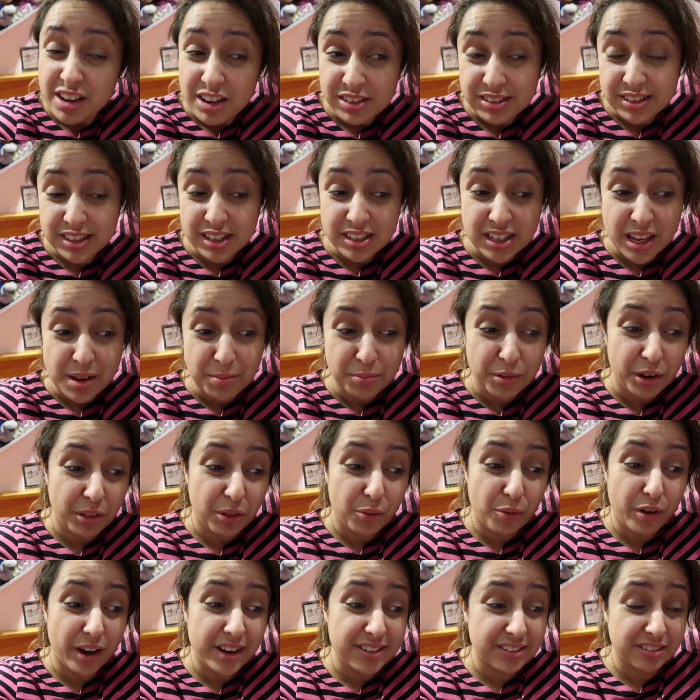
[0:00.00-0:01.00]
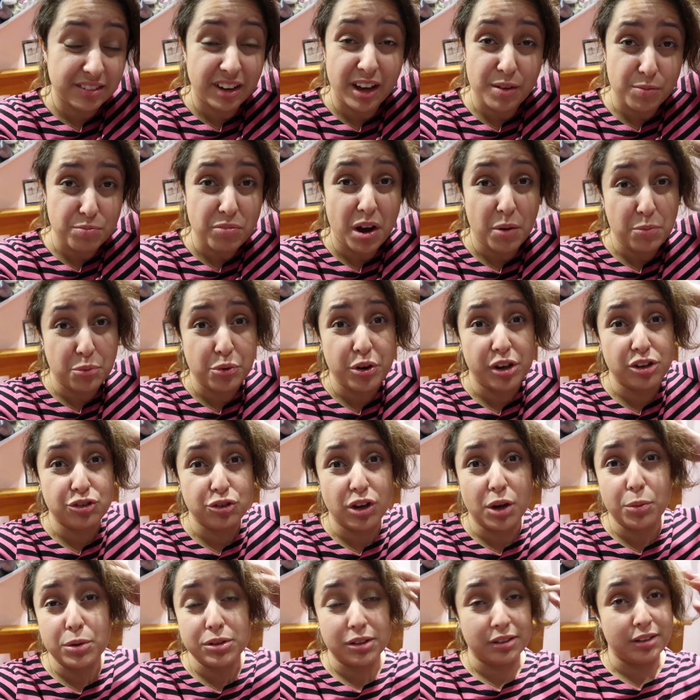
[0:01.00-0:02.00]
him otherwise, and I'm pretty
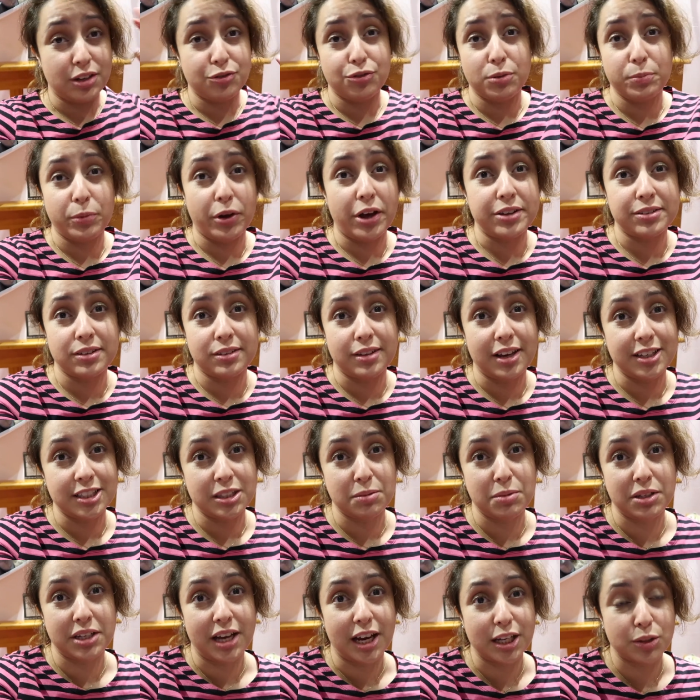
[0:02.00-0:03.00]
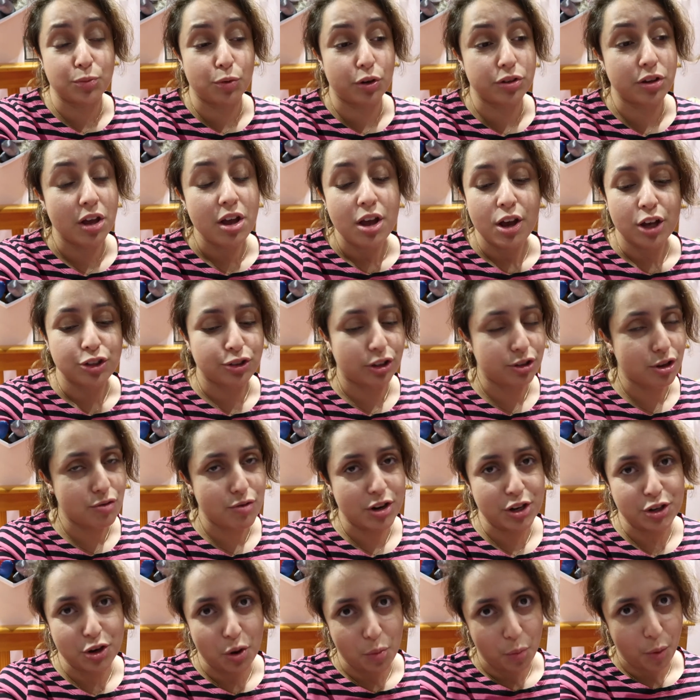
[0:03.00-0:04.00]
sure it was a different person next to me in Act 1, so I don't
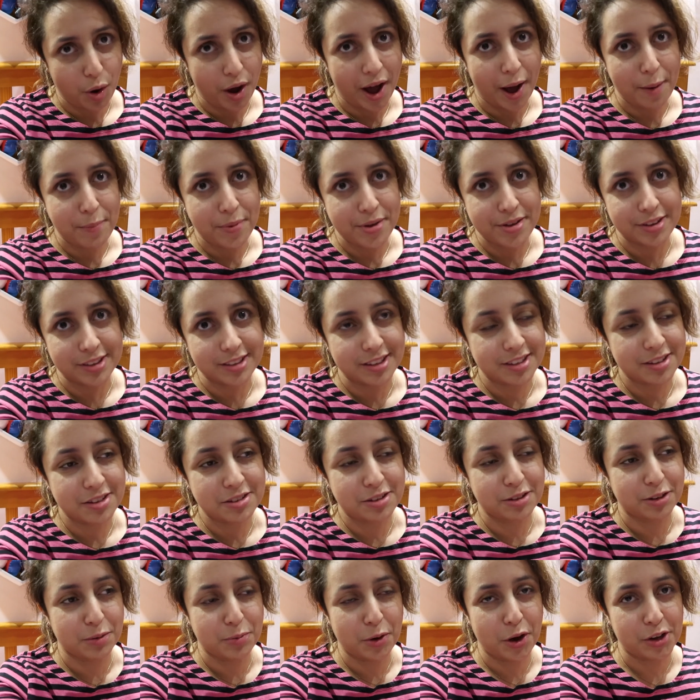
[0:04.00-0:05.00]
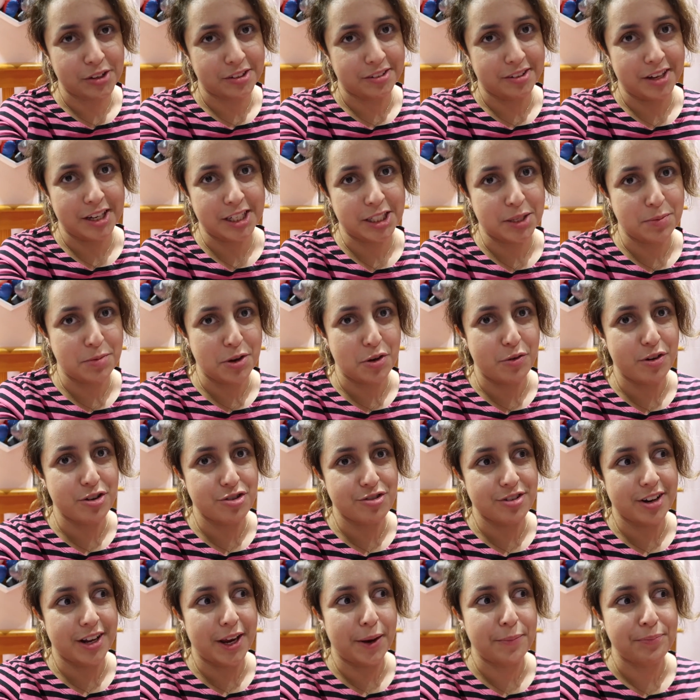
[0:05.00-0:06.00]
really know what happened to the person next to me
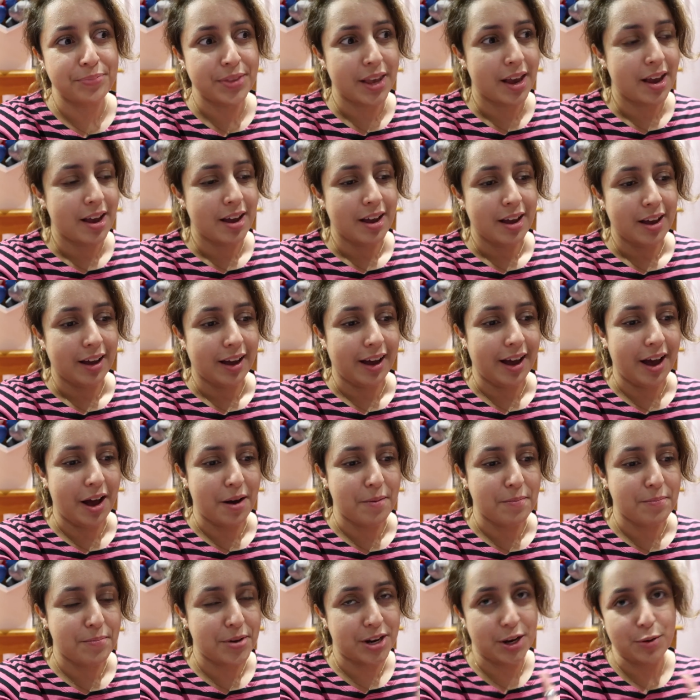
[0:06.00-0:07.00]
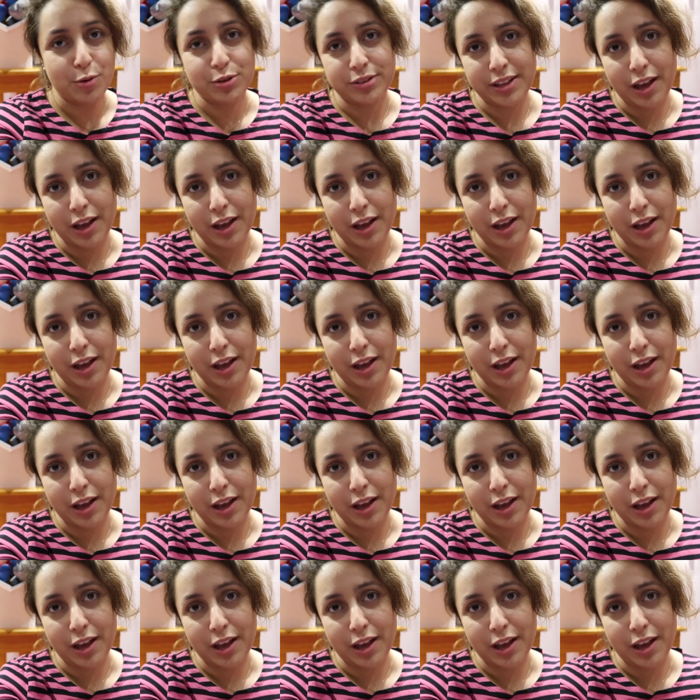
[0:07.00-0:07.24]
originally, but it was